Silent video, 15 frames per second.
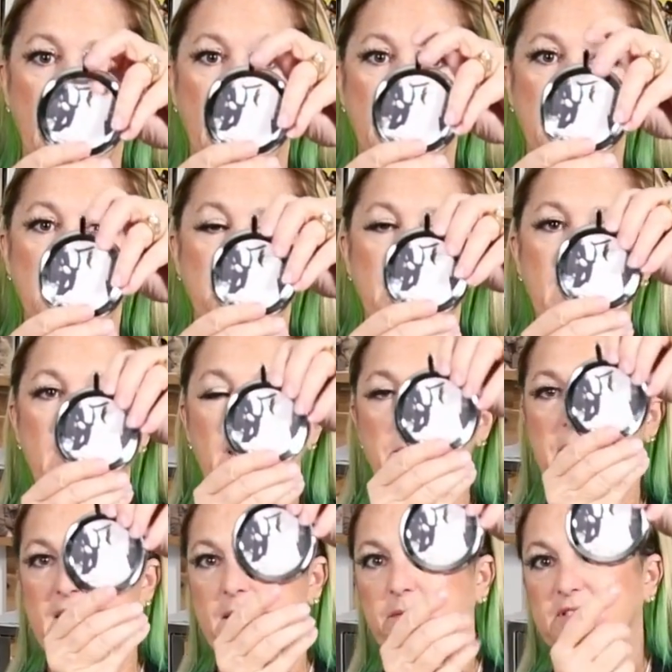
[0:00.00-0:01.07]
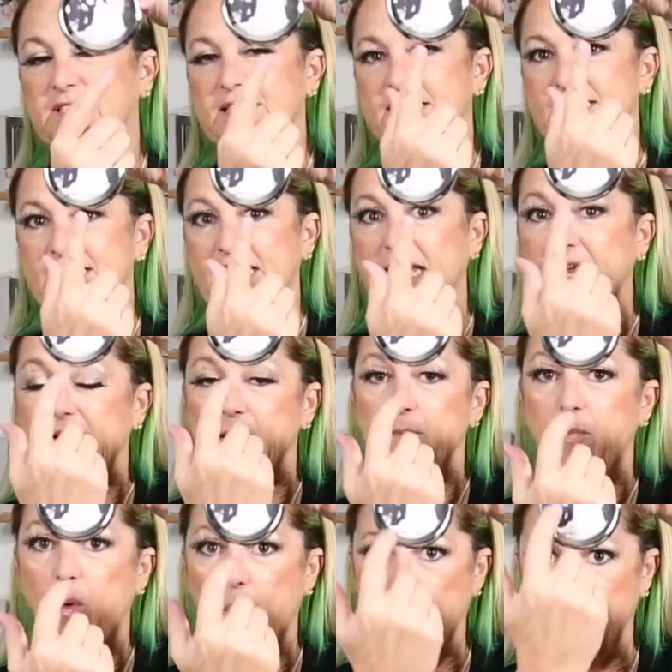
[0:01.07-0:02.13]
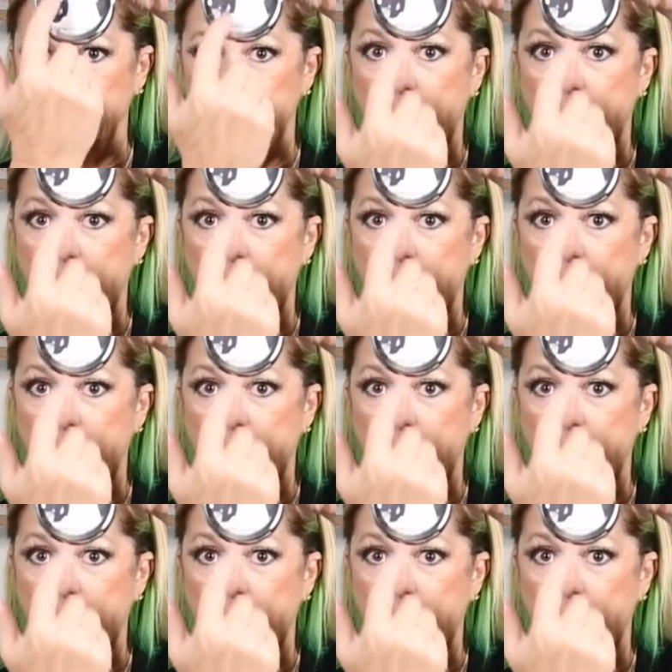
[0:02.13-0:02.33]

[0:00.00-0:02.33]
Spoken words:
you may not be able to see important